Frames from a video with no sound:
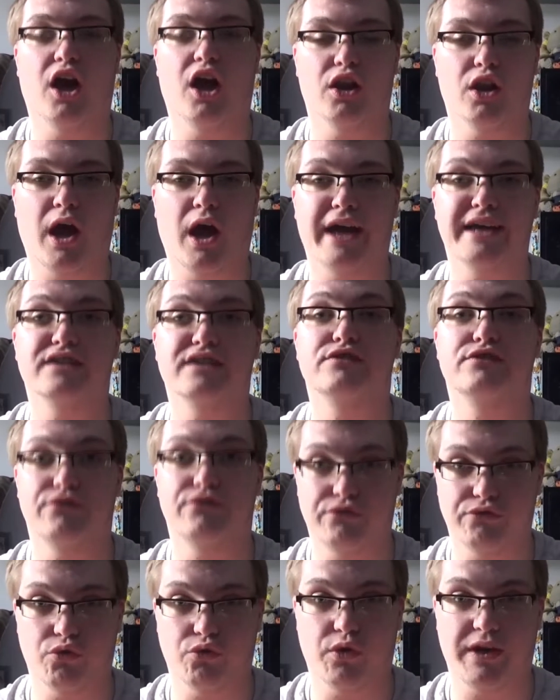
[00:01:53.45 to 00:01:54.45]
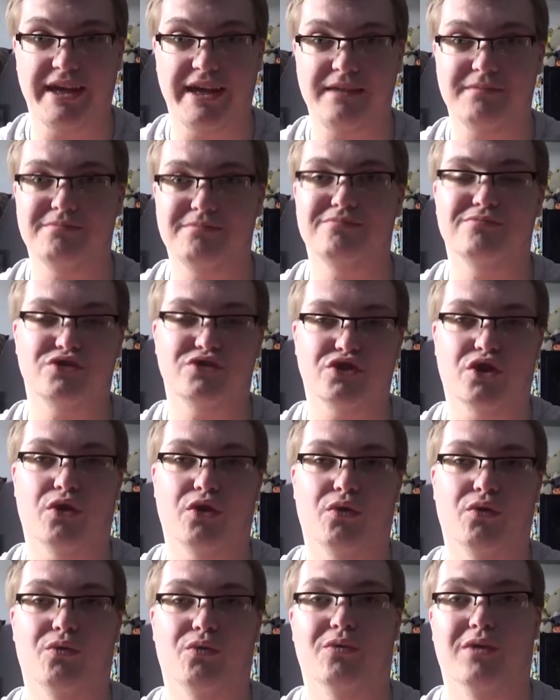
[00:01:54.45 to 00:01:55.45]
Alliance 3.
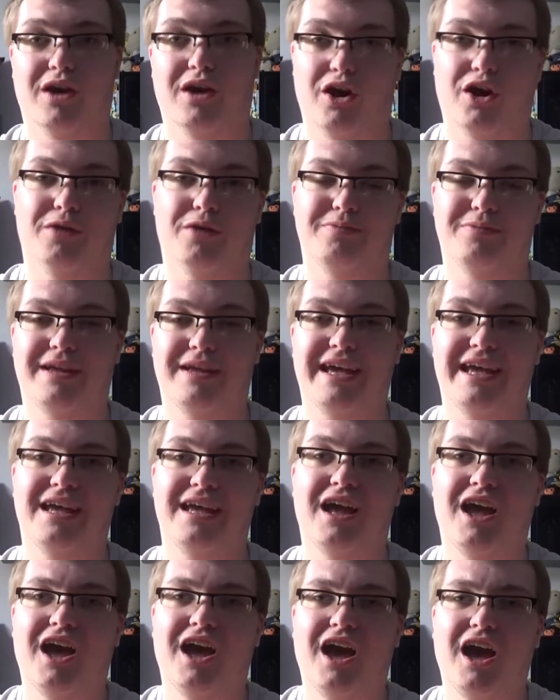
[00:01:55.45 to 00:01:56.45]
So hopefully